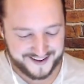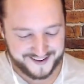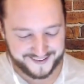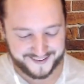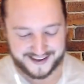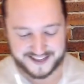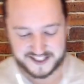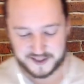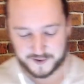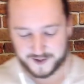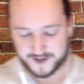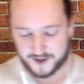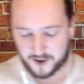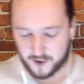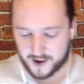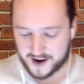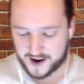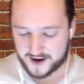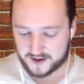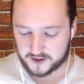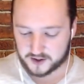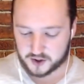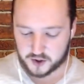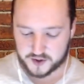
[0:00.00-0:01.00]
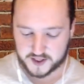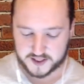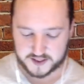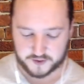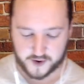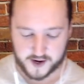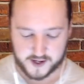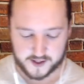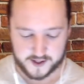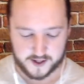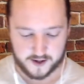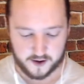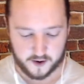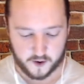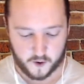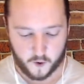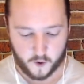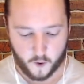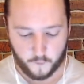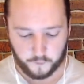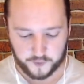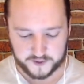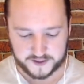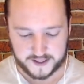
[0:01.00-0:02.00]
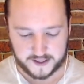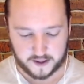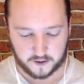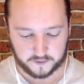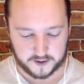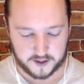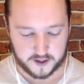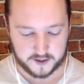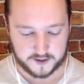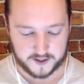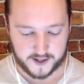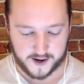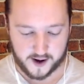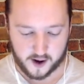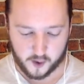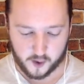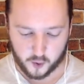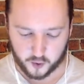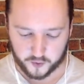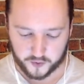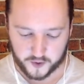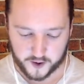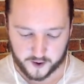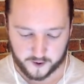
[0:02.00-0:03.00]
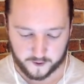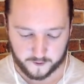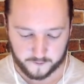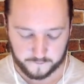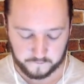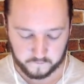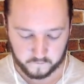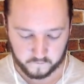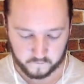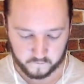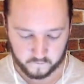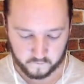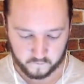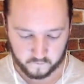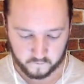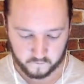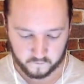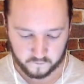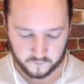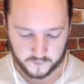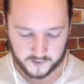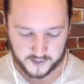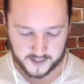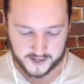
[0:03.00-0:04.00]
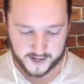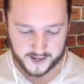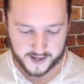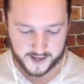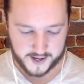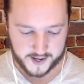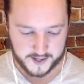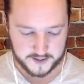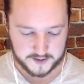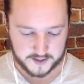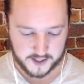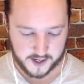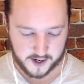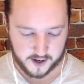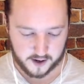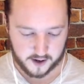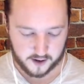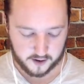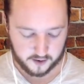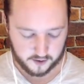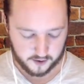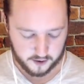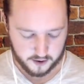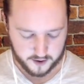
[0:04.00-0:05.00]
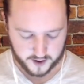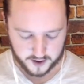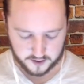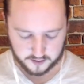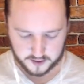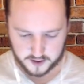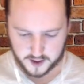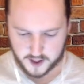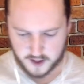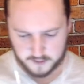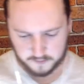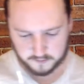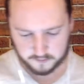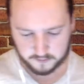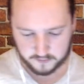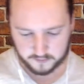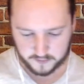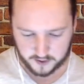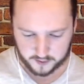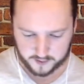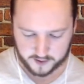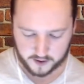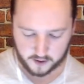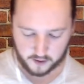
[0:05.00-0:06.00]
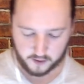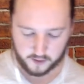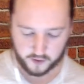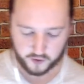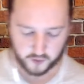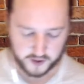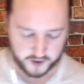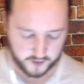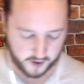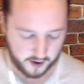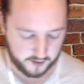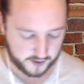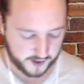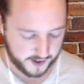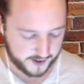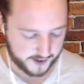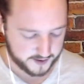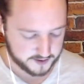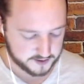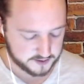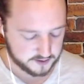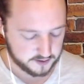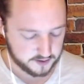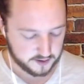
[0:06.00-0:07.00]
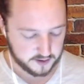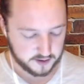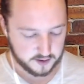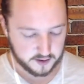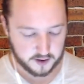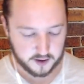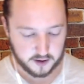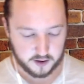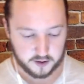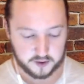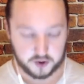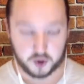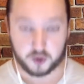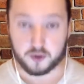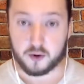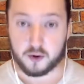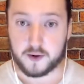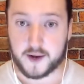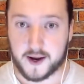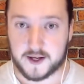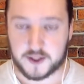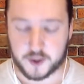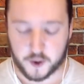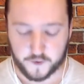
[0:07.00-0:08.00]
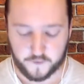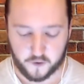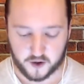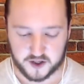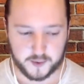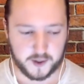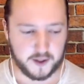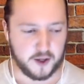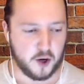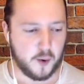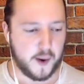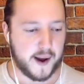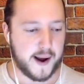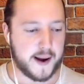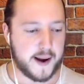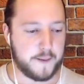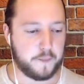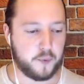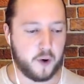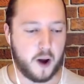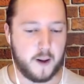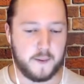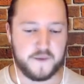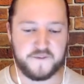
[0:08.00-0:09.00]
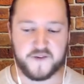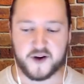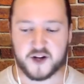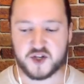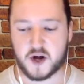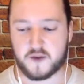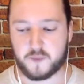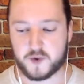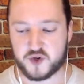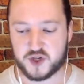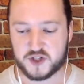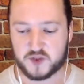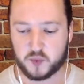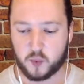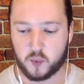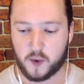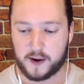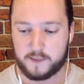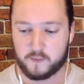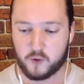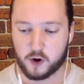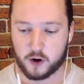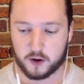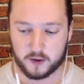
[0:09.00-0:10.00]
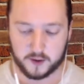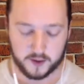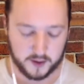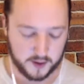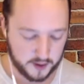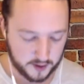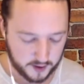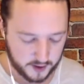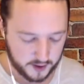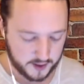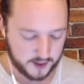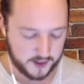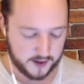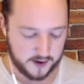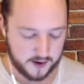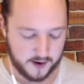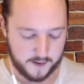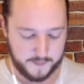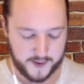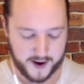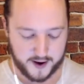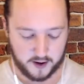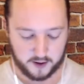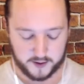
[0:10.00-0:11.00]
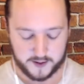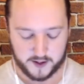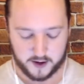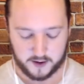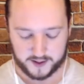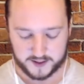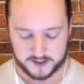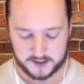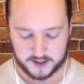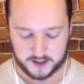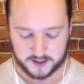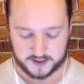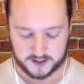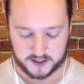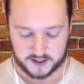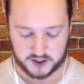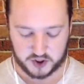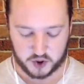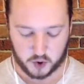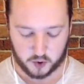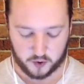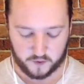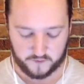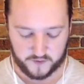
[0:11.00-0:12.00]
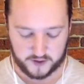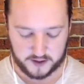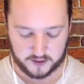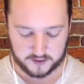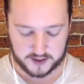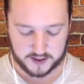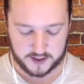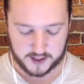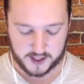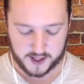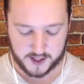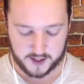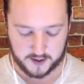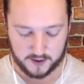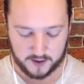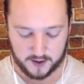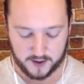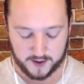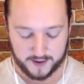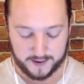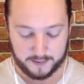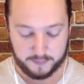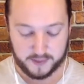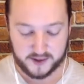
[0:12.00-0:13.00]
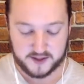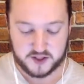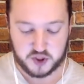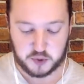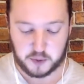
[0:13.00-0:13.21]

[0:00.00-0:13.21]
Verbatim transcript: Okay, so we're gonna go ahead and do this right here. Hopefully take out the tower there. And, uh, alright, good game. There we go. Three crown, guys. Doing okay so far. So we're gonna go ahead, probably finish off with just one more uh, battle here. Like I said, it's a shorter video today. Been